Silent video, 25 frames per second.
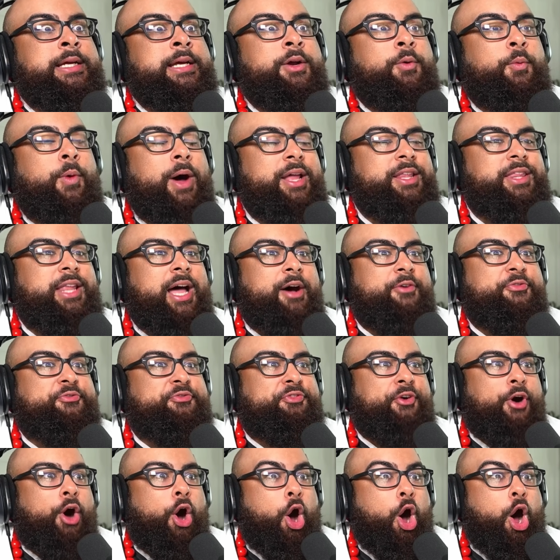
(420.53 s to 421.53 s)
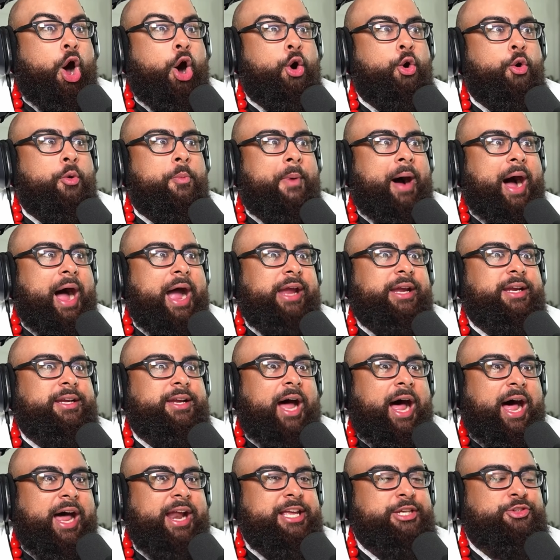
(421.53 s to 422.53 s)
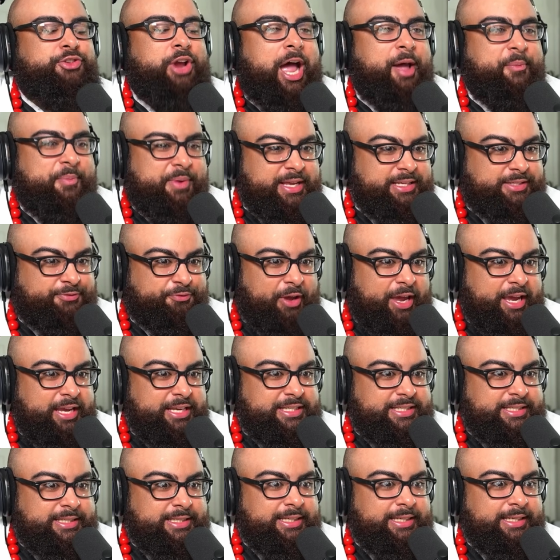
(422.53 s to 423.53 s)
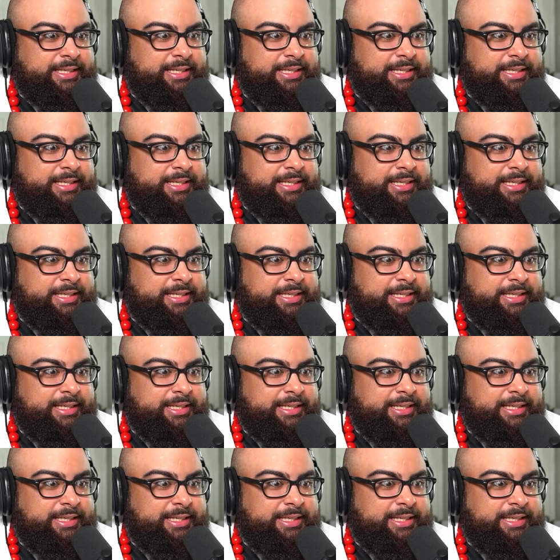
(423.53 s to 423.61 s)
What the f- Oh my god, he's grabbing his face.